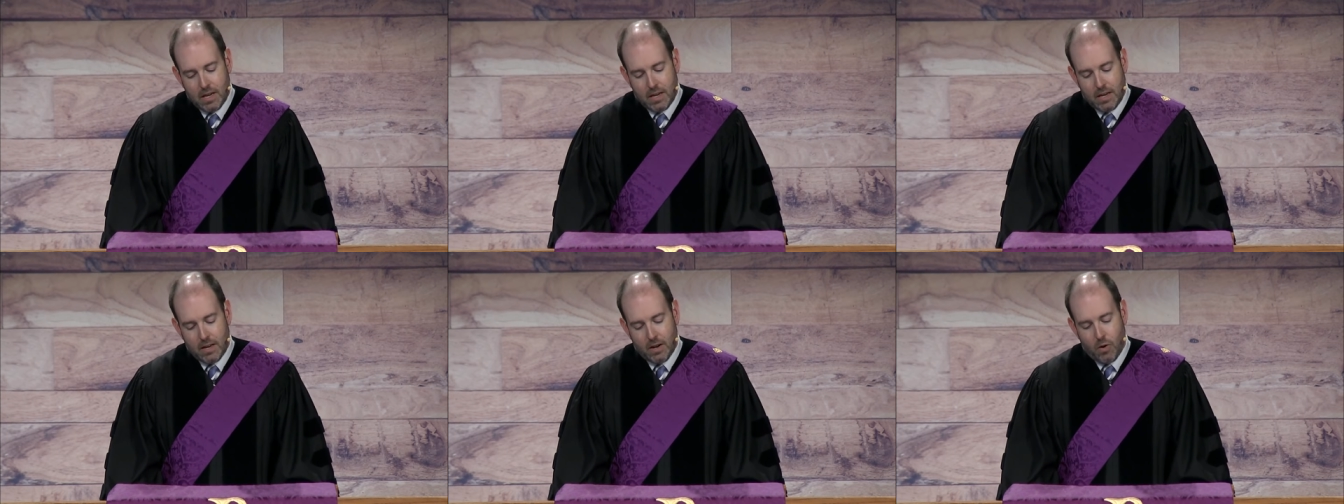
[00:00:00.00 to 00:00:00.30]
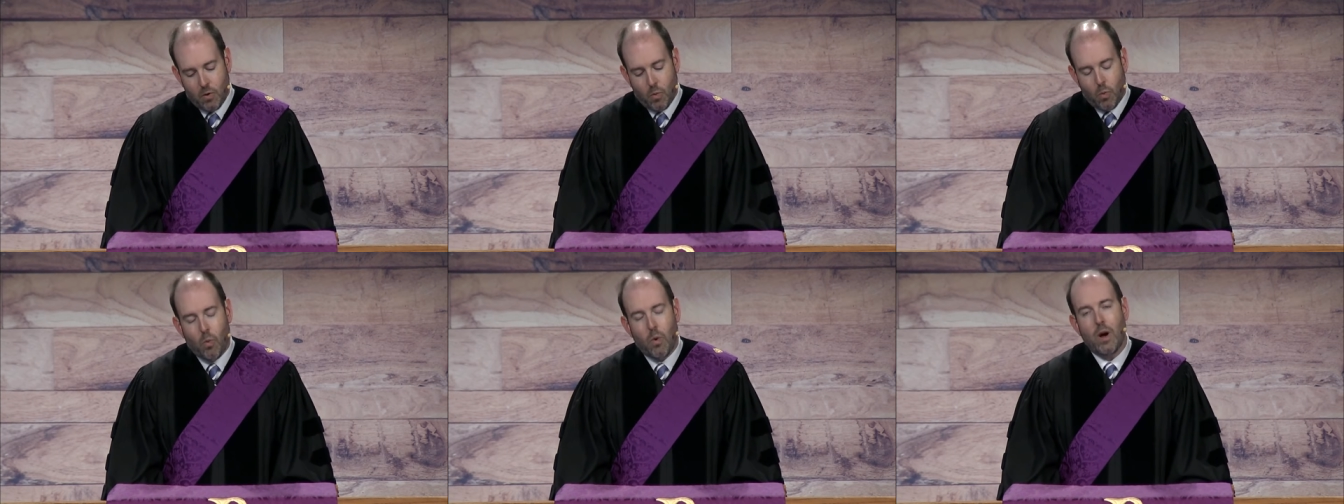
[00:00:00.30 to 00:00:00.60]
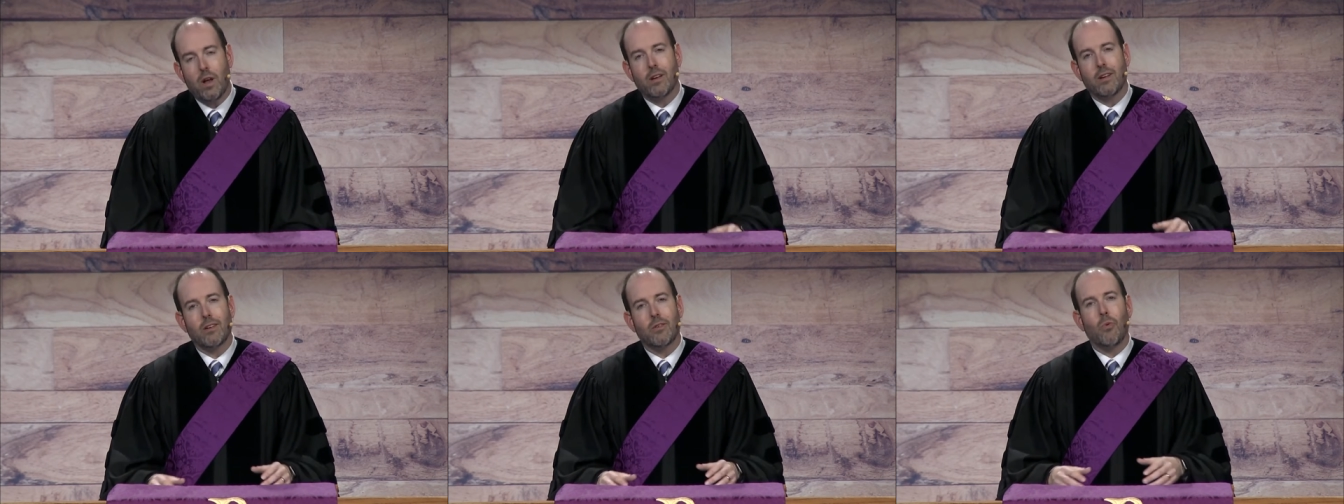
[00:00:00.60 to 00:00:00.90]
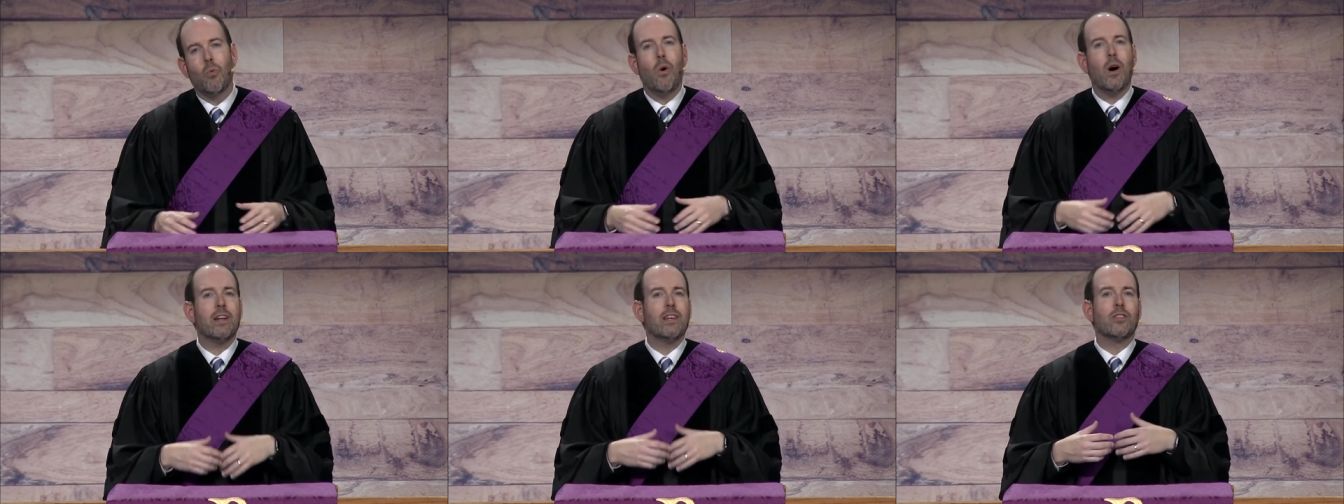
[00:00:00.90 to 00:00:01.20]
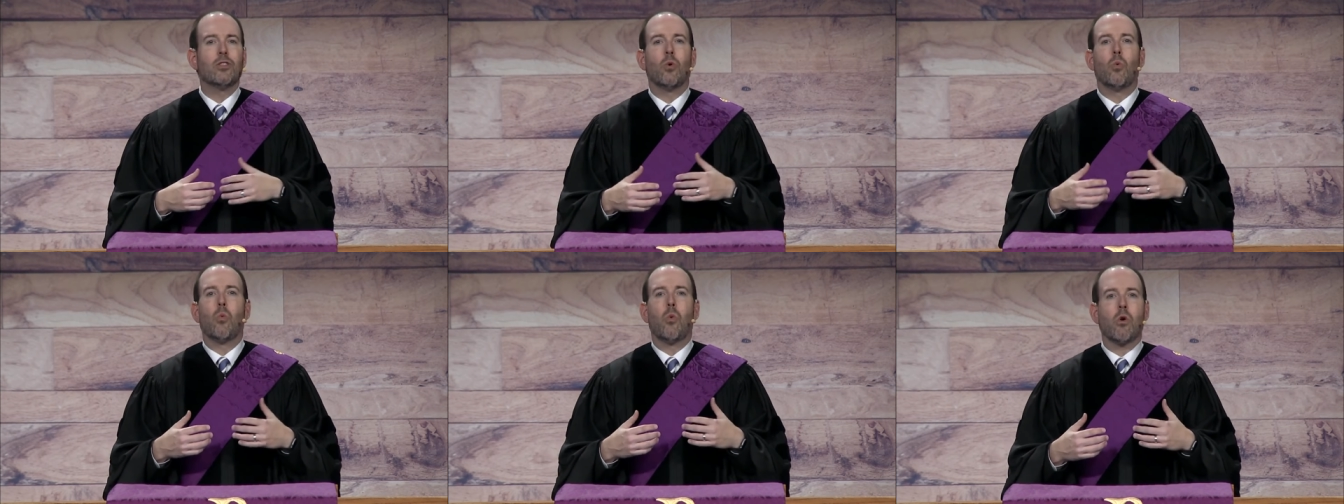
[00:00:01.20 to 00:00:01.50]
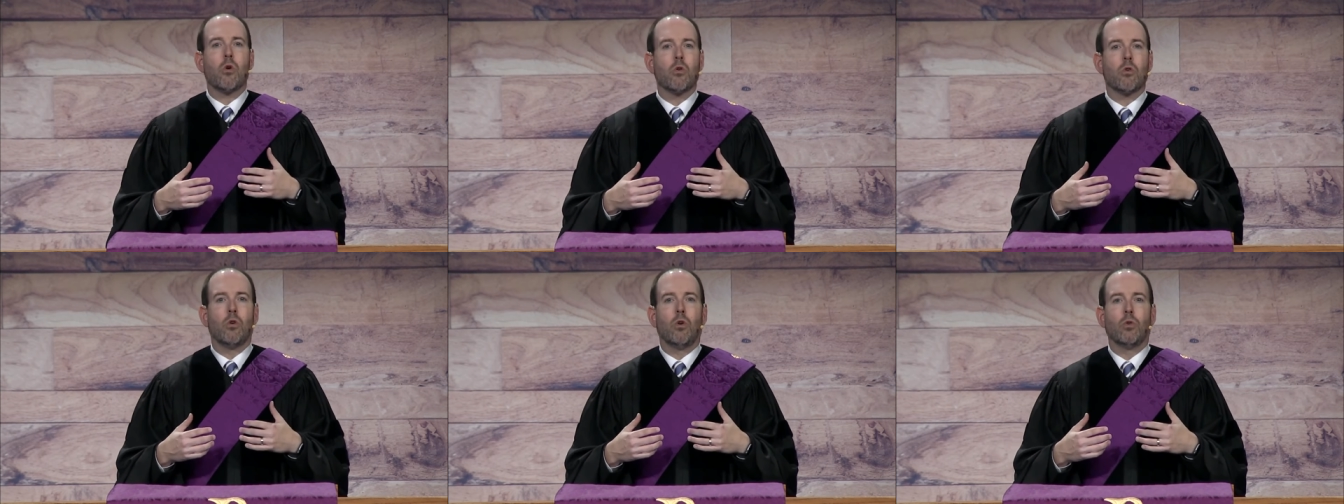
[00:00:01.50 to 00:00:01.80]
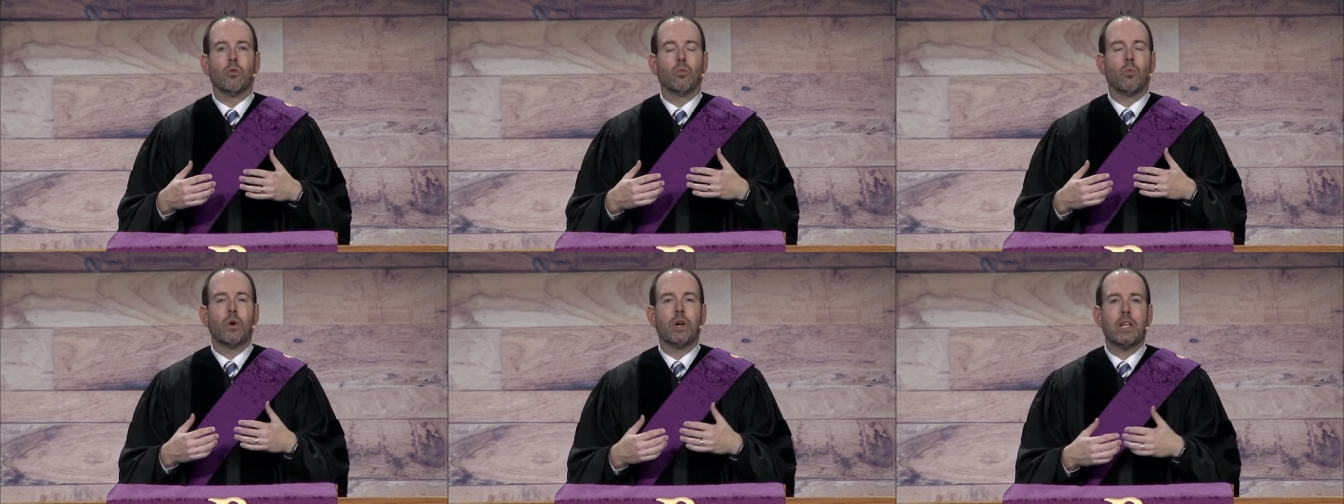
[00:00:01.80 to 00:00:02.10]
You know, what, what in the
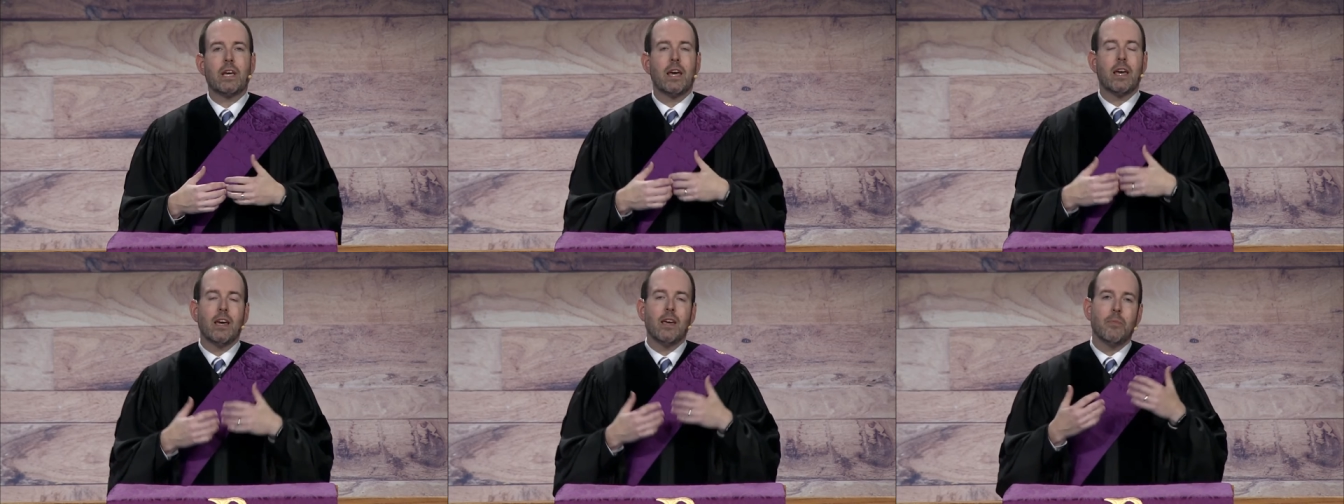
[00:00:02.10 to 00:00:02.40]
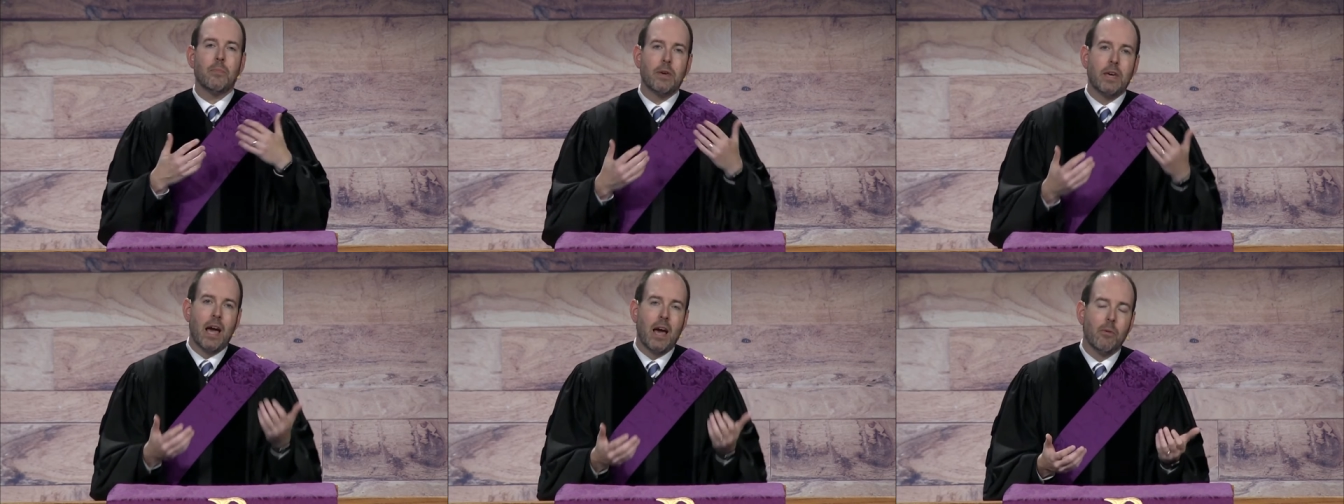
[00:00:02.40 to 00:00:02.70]
world would he be